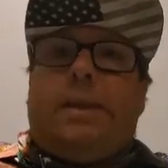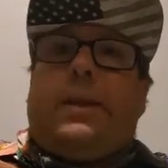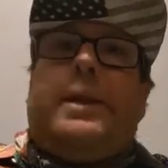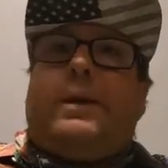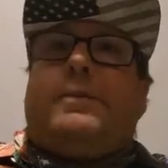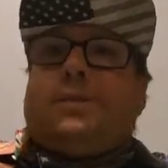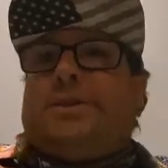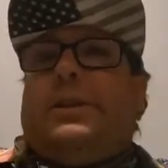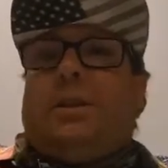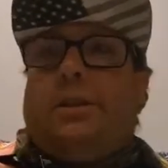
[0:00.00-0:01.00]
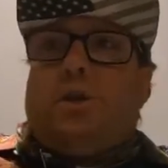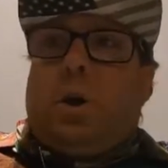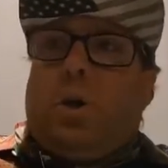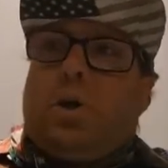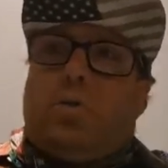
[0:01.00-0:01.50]
they have to sit in a
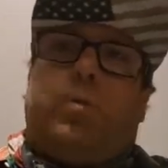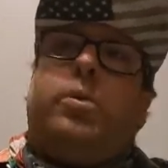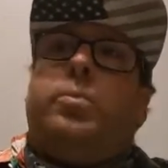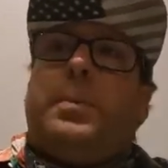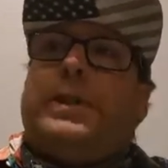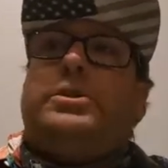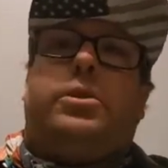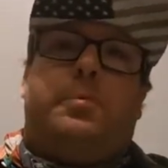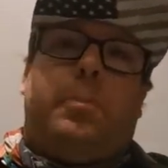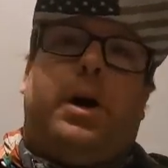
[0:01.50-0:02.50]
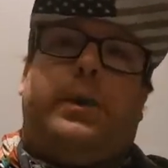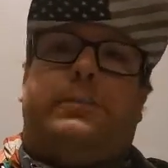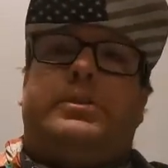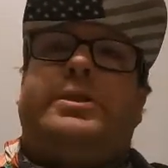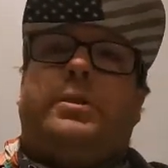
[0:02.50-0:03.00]
dark room basically by
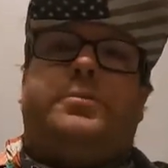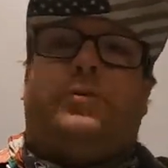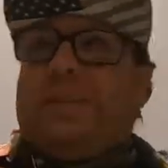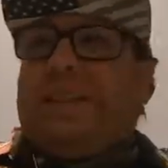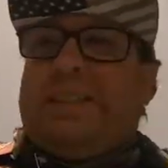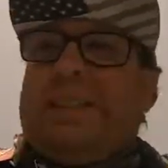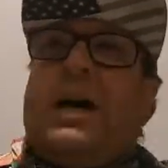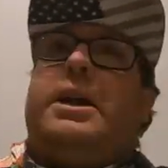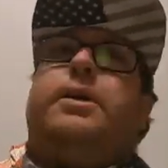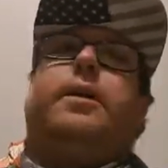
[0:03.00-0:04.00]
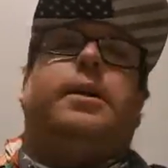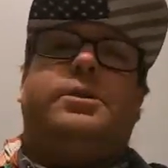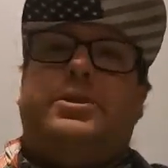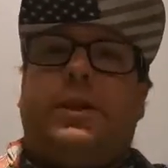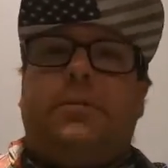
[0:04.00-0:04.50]
themselves for the entire
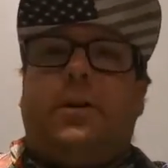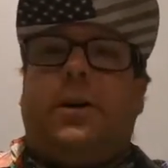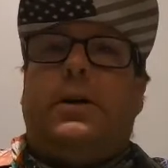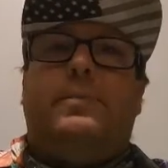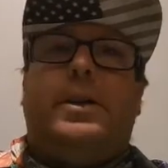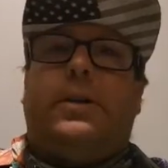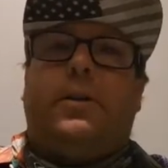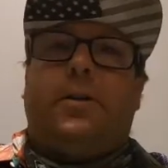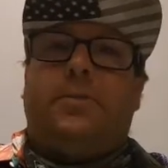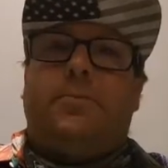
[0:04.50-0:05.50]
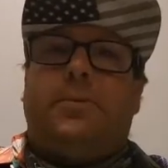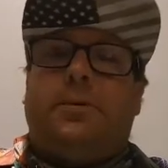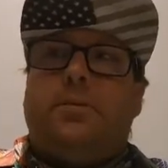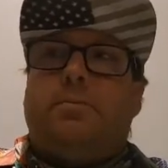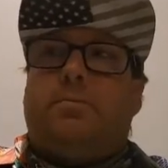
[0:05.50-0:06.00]
gosh damn time that they're in
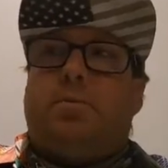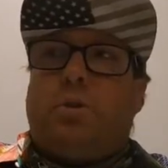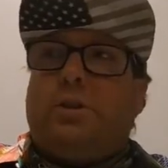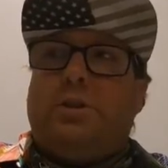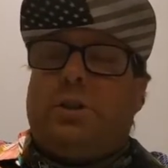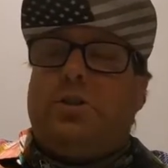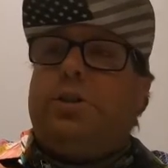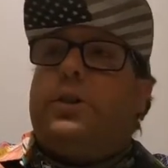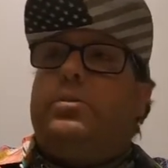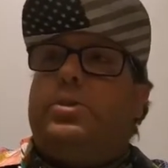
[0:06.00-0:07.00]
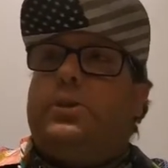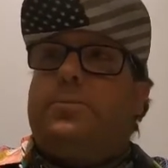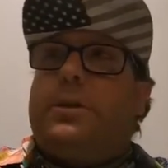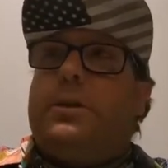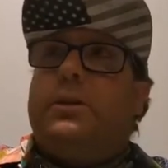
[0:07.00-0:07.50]
prison or jail,
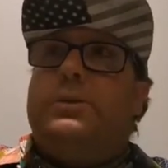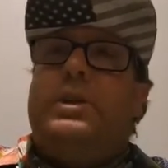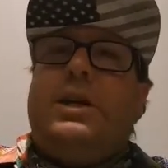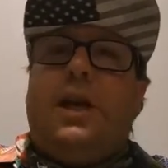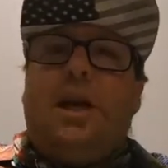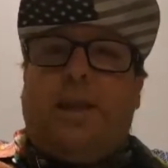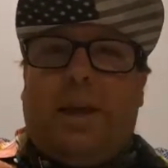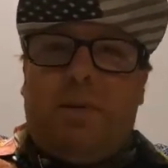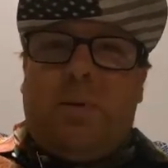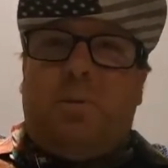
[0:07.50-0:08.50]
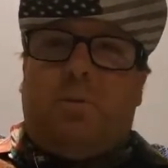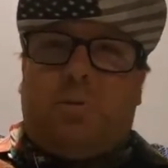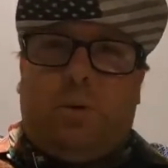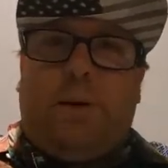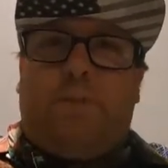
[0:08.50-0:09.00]
just because that way it
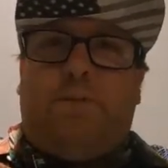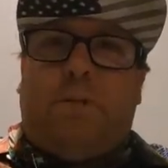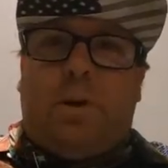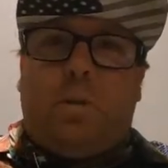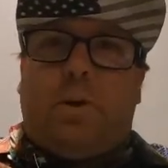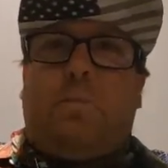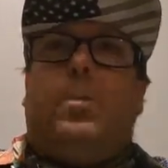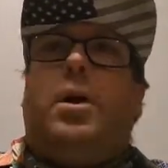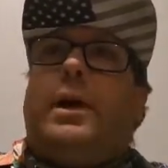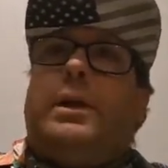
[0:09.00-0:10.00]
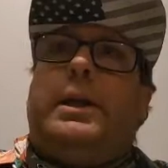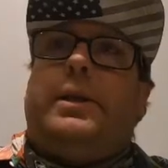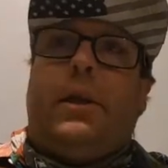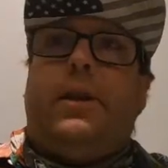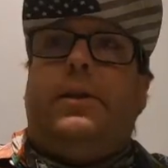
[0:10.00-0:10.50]
will really fuck with their mind.
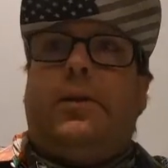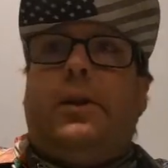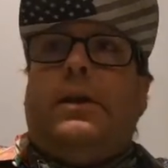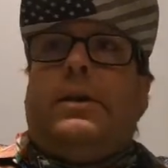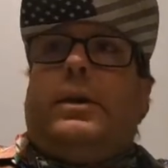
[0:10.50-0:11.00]
And then